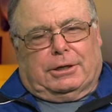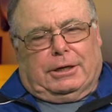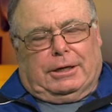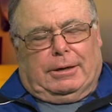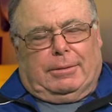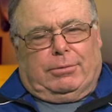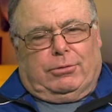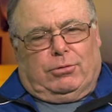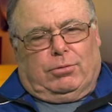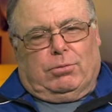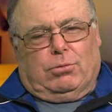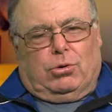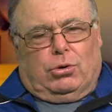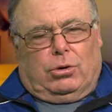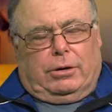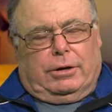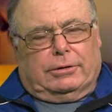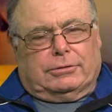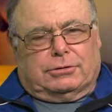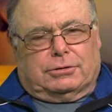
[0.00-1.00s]
perhaps
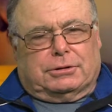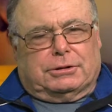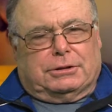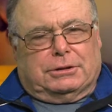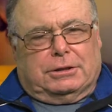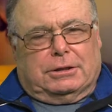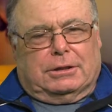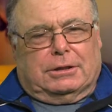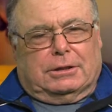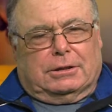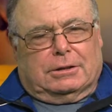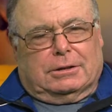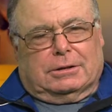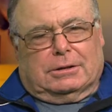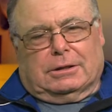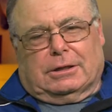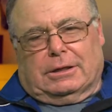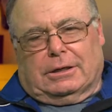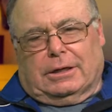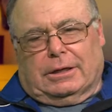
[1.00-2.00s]
more interesting
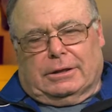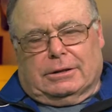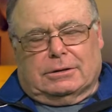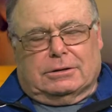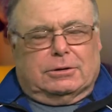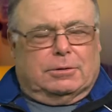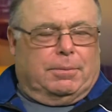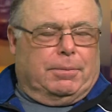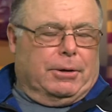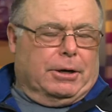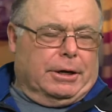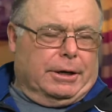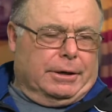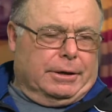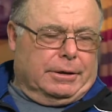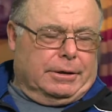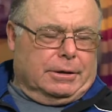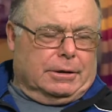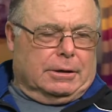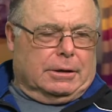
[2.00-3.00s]
than others, but
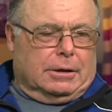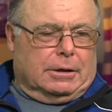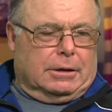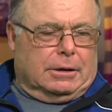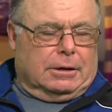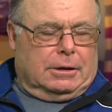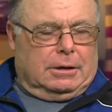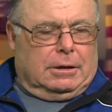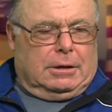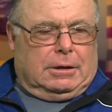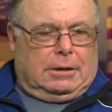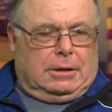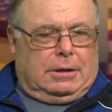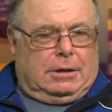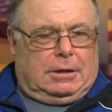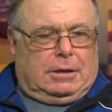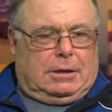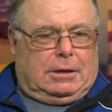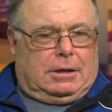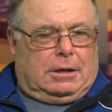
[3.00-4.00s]

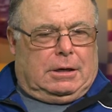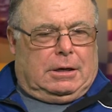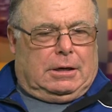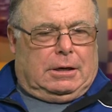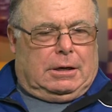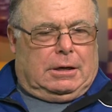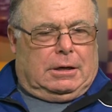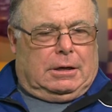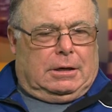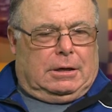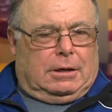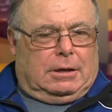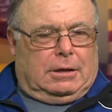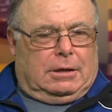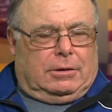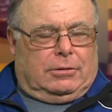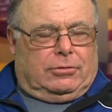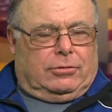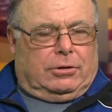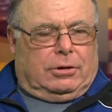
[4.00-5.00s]

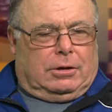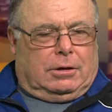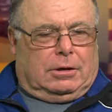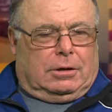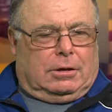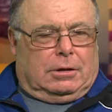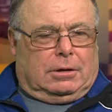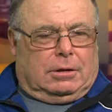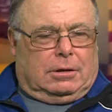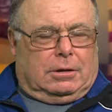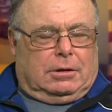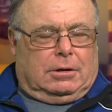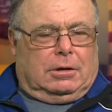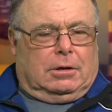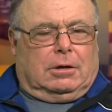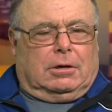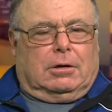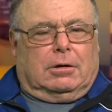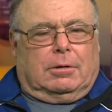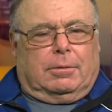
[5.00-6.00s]
it's
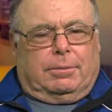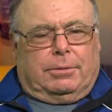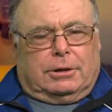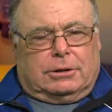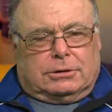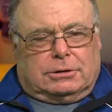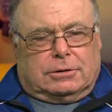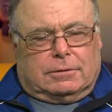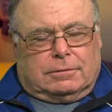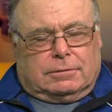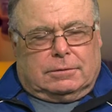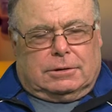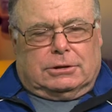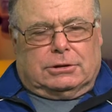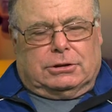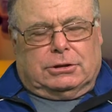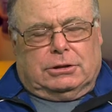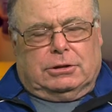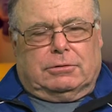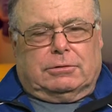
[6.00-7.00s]
a
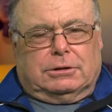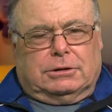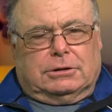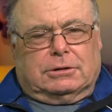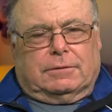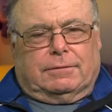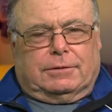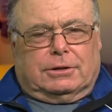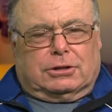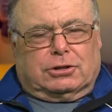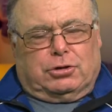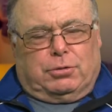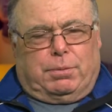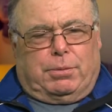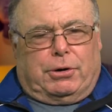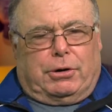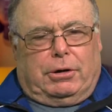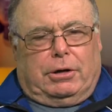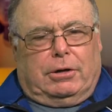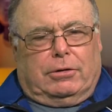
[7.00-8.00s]
series of
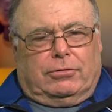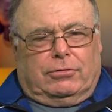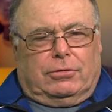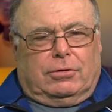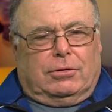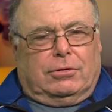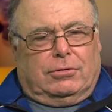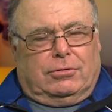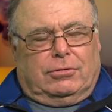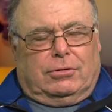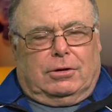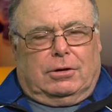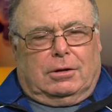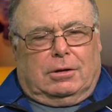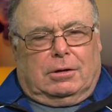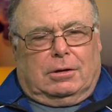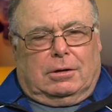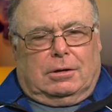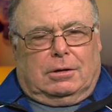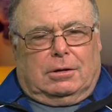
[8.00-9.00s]
experiences,
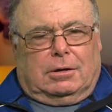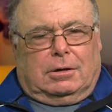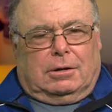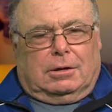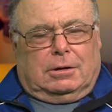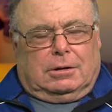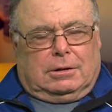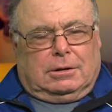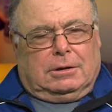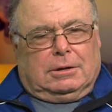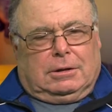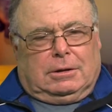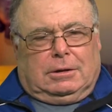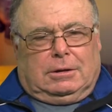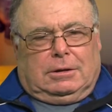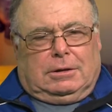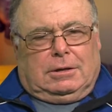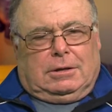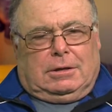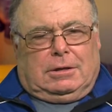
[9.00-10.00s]
and
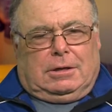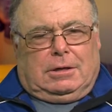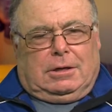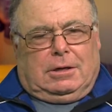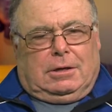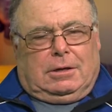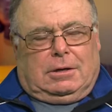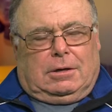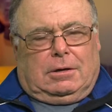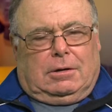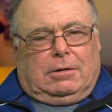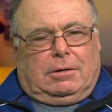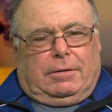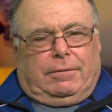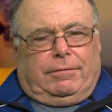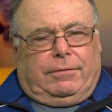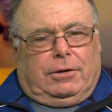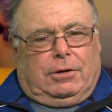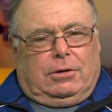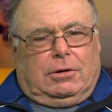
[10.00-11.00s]

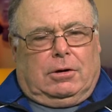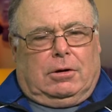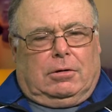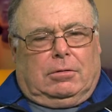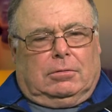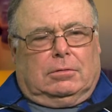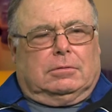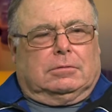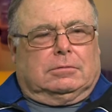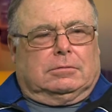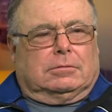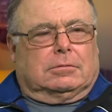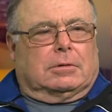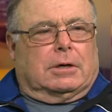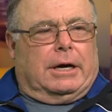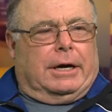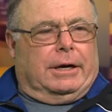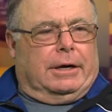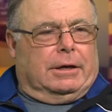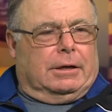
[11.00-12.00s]
if you don't
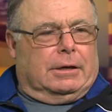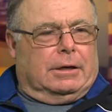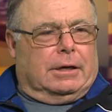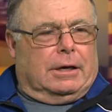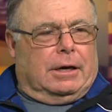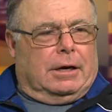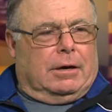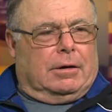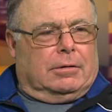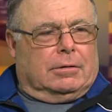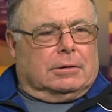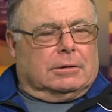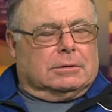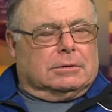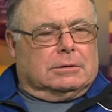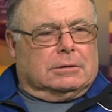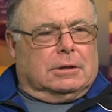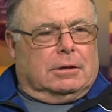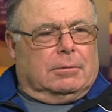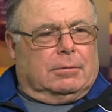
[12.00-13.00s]
write it down and
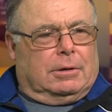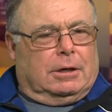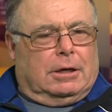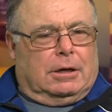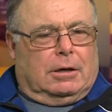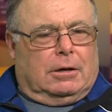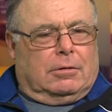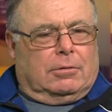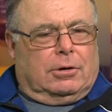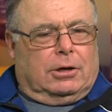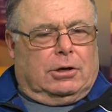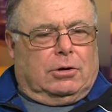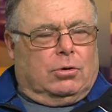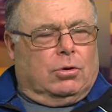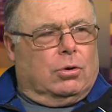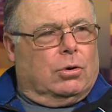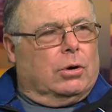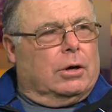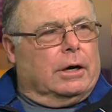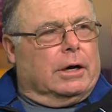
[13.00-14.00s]
somehow
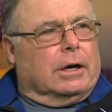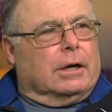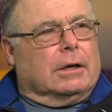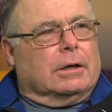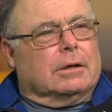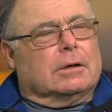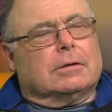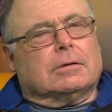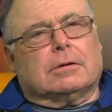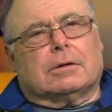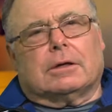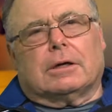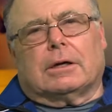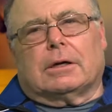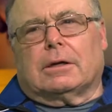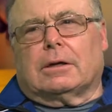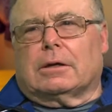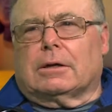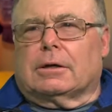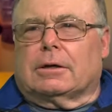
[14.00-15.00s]
record it,
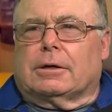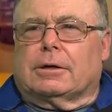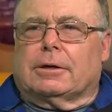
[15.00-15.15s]
then